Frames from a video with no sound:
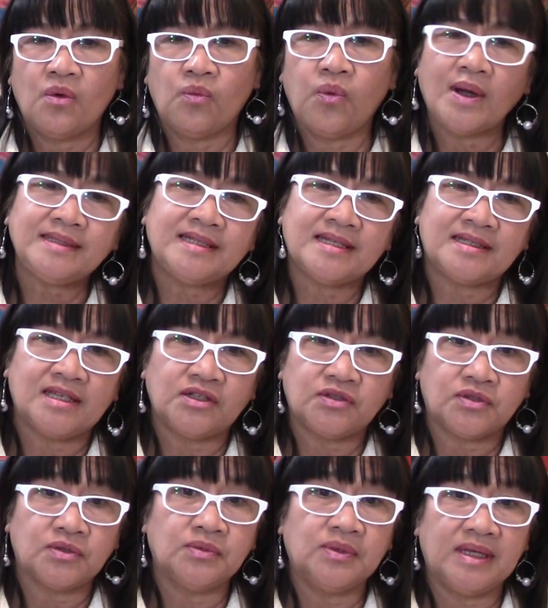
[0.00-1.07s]
What does it
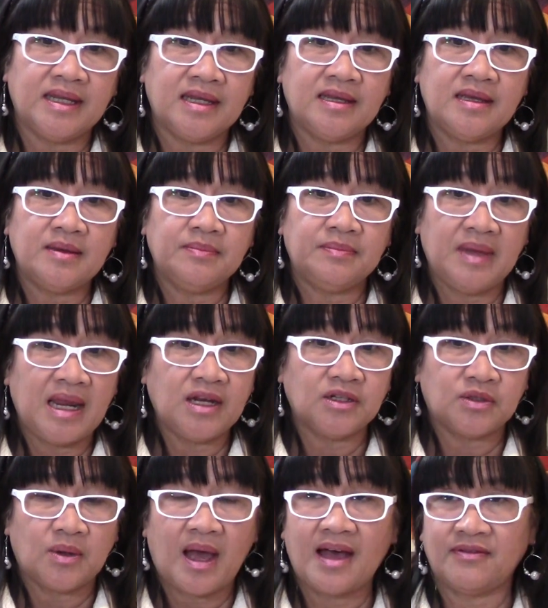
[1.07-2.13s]
truly mean
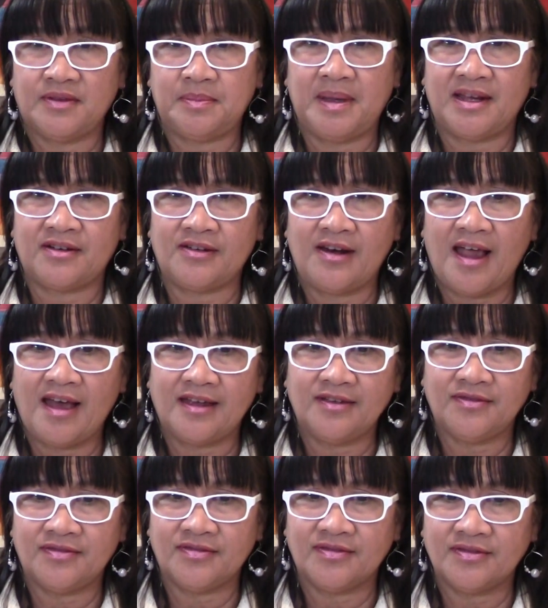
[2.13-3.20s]
to have a better
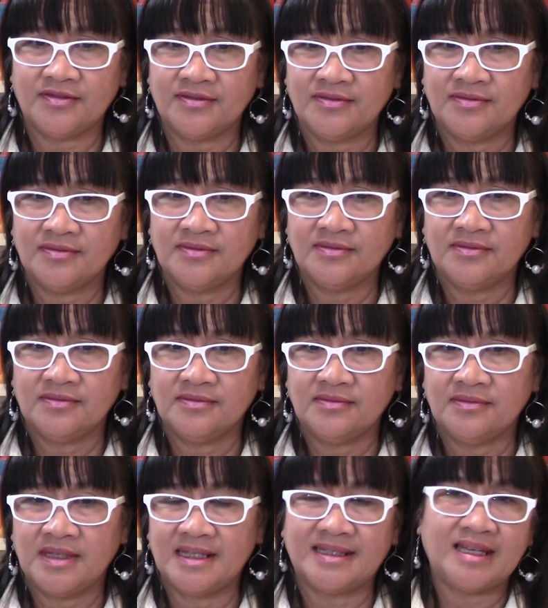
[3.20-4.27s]
life?
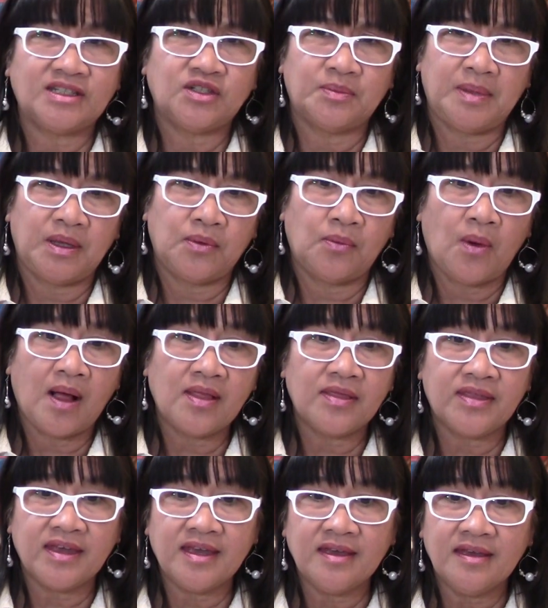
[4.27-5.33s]
Is it to be
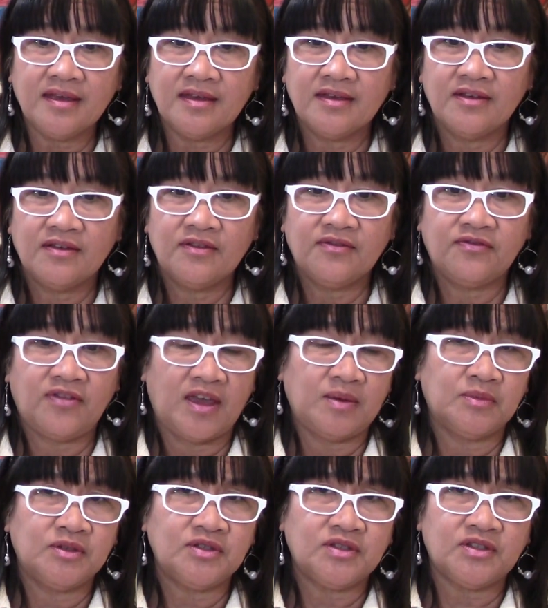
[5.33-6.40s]
wealthy,
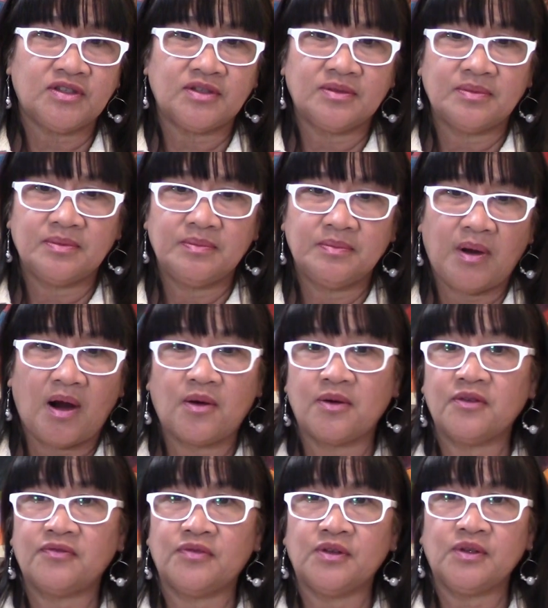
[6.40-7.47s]
famous,
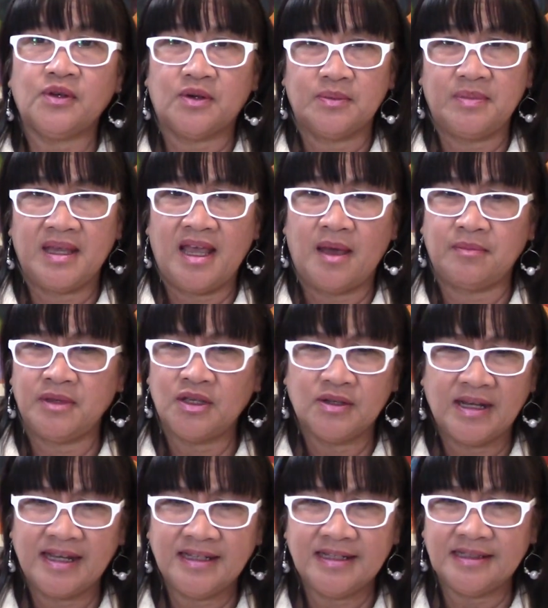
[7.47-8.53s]
powerful, or be
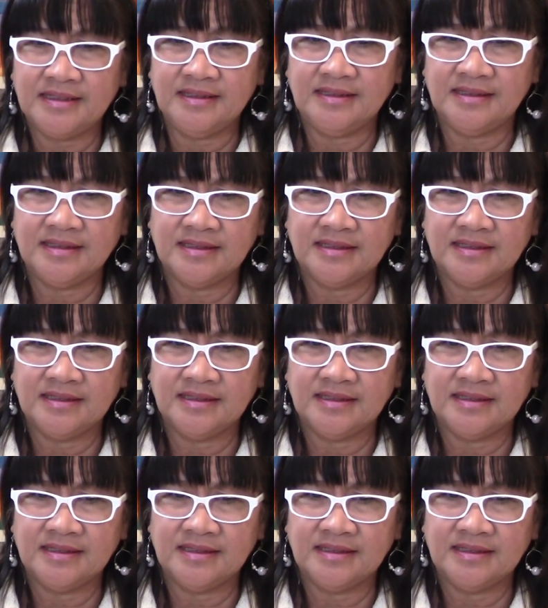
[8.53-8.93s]
emulated?